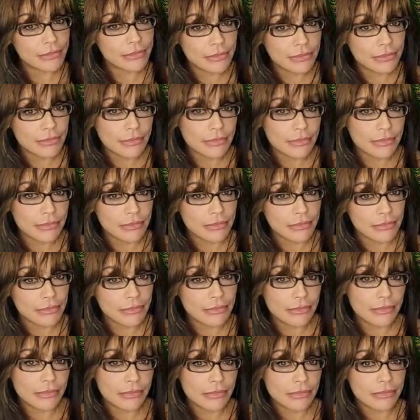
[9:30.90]

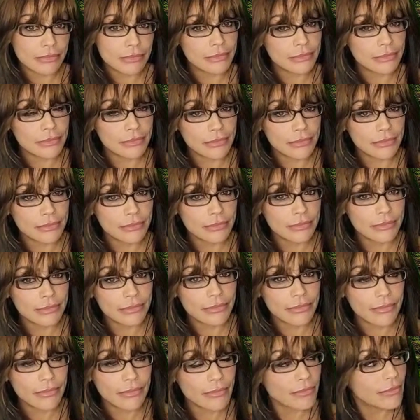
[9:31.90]

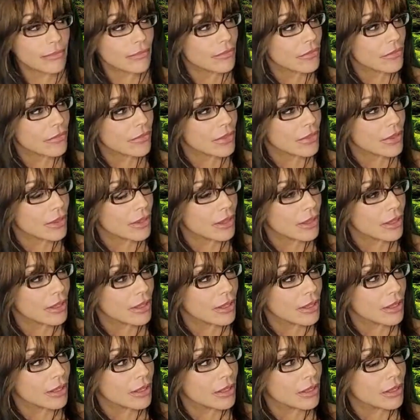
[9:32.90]

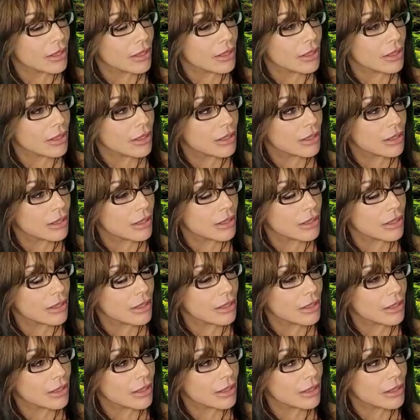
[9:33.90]

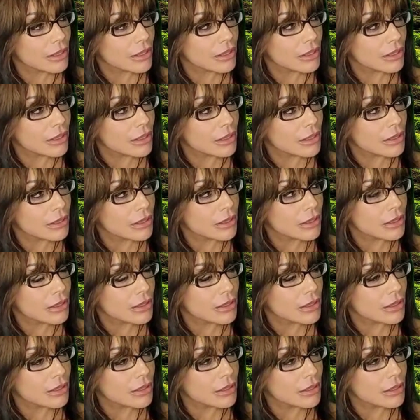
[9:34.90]
The person shown says nothing.